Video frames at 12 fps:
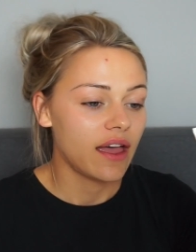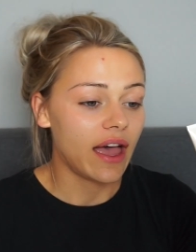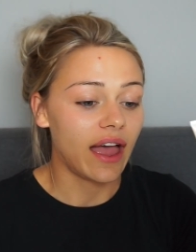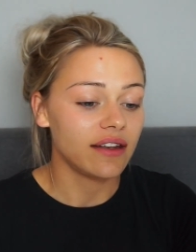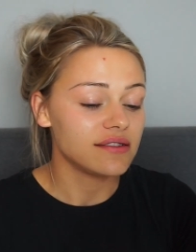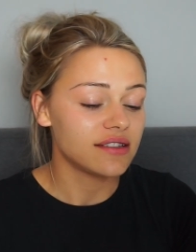
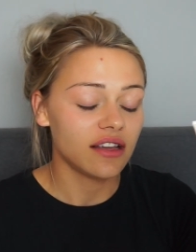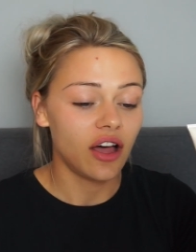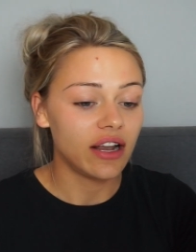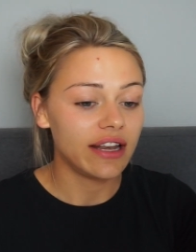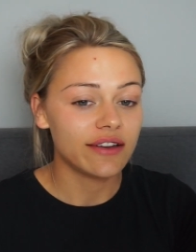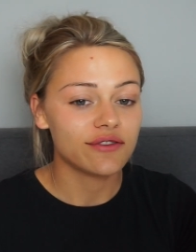and
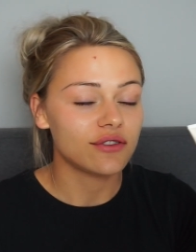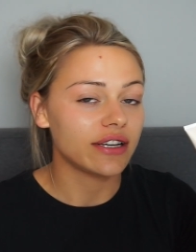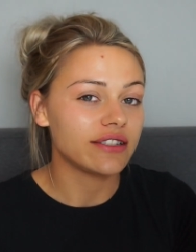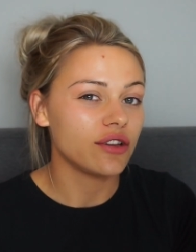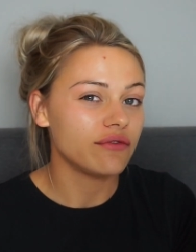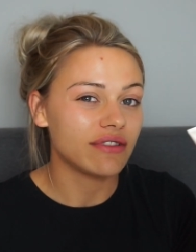I literally
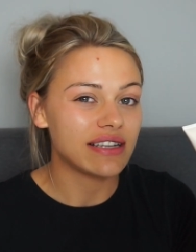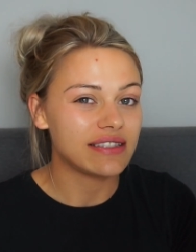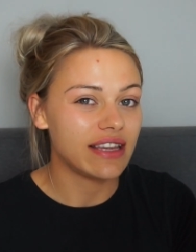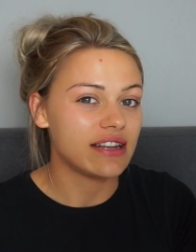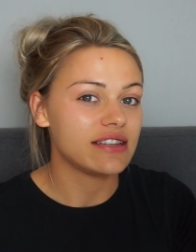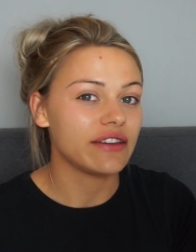don't really
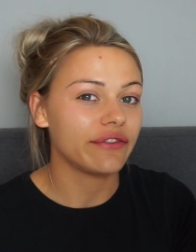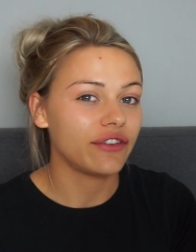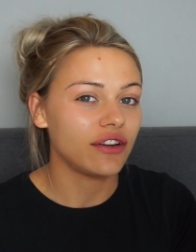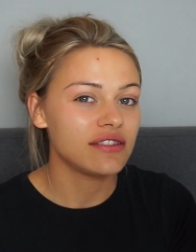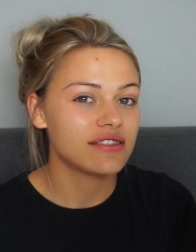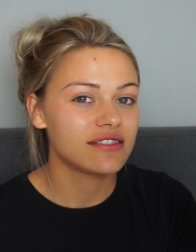see any
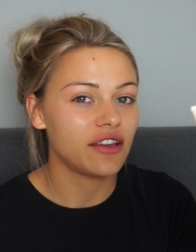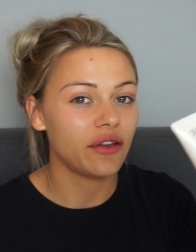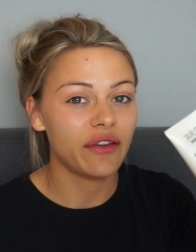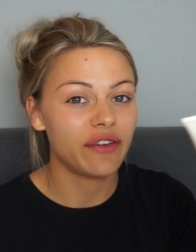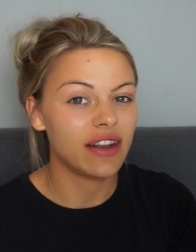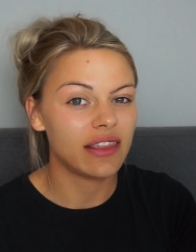difference. So
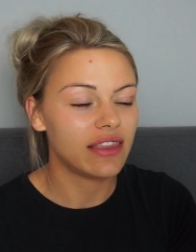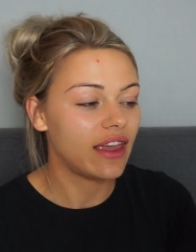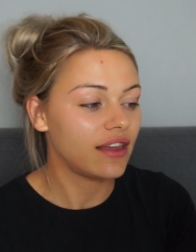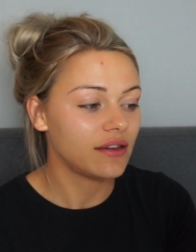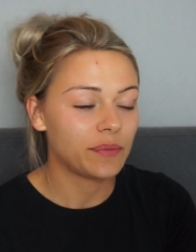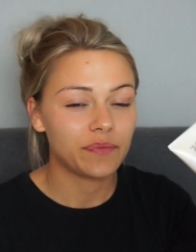if
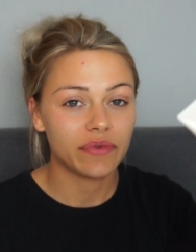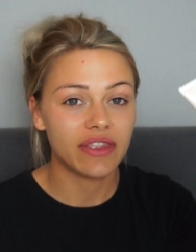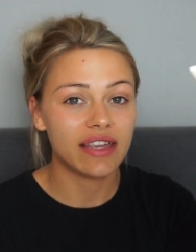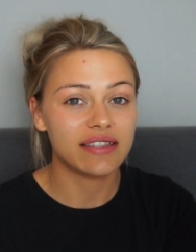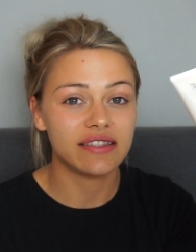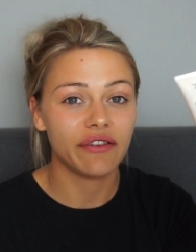anything,
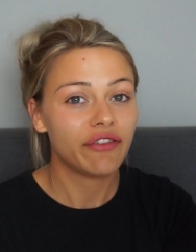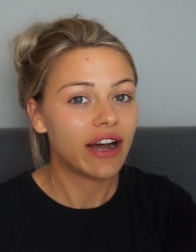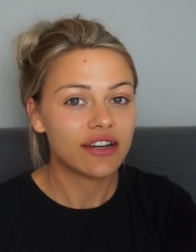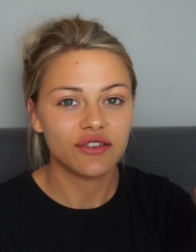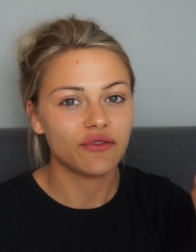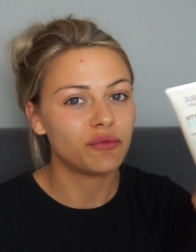this is a
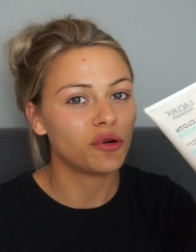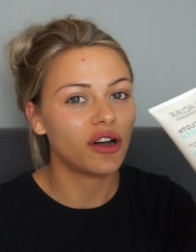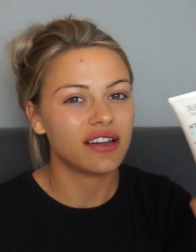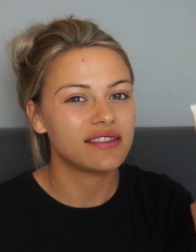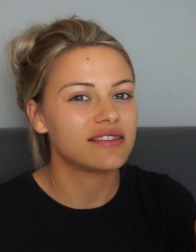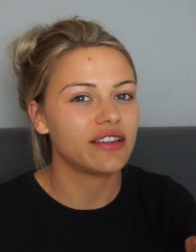fraction of the
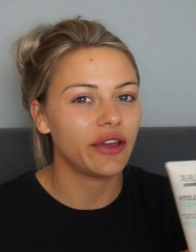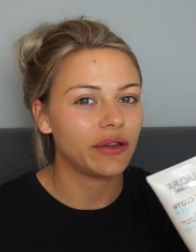price.